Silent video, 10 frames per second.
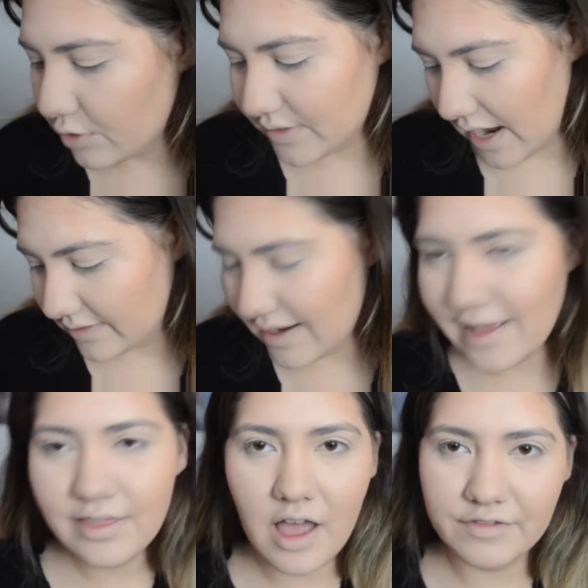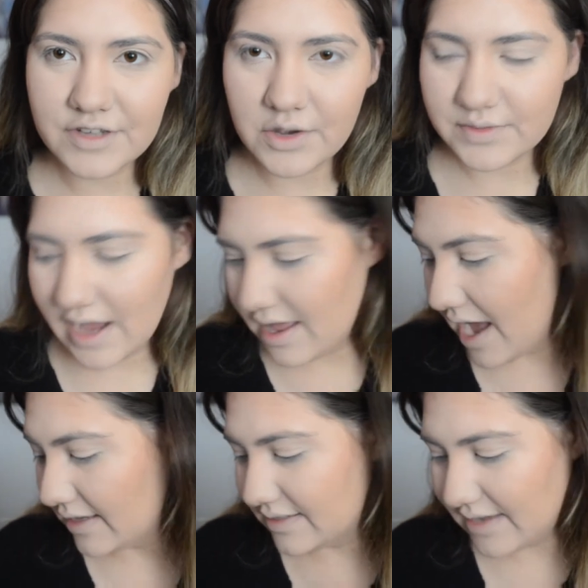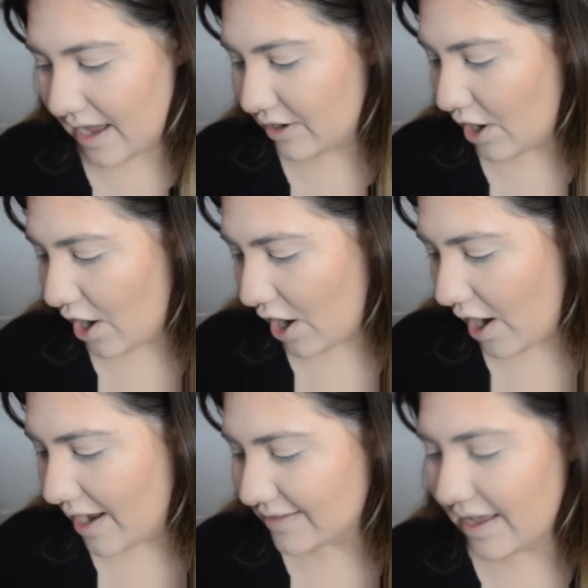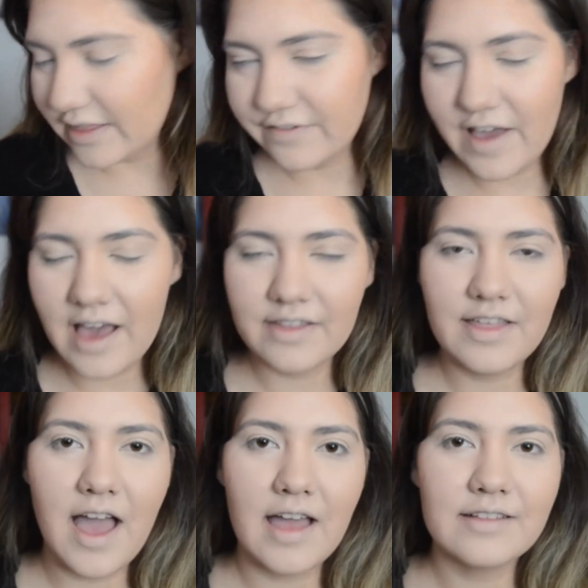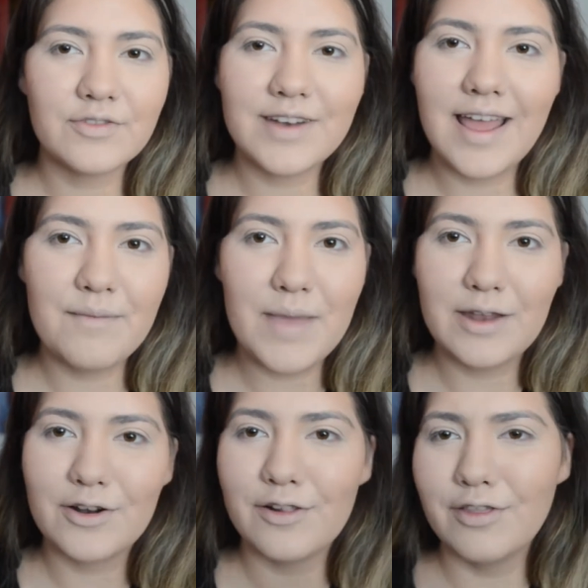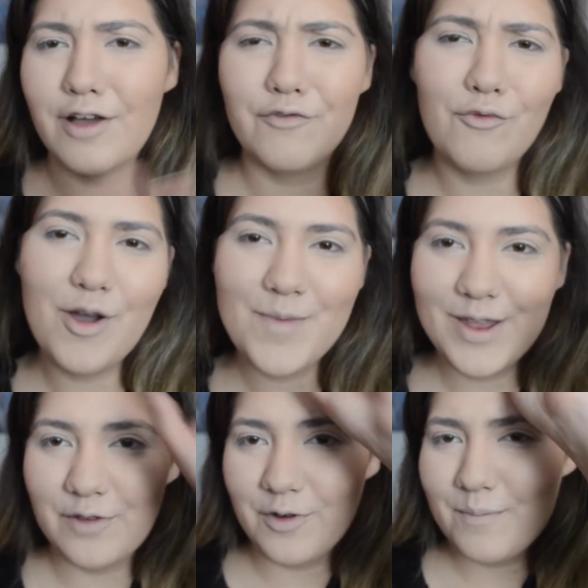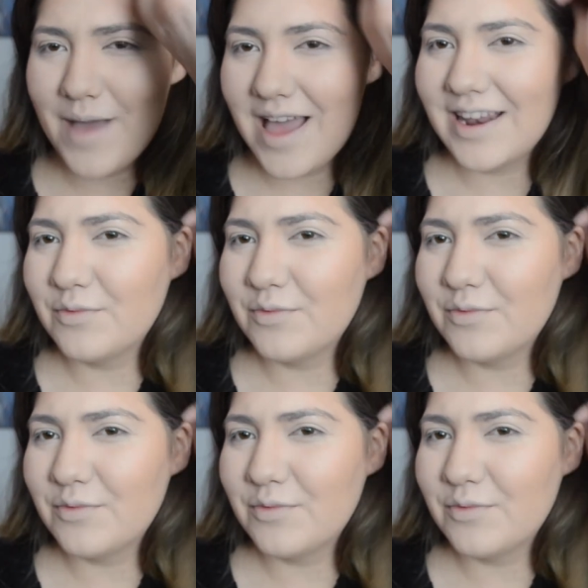Odette, I loved Odette. I stan her. I stan the fact that Renée made her love women over men.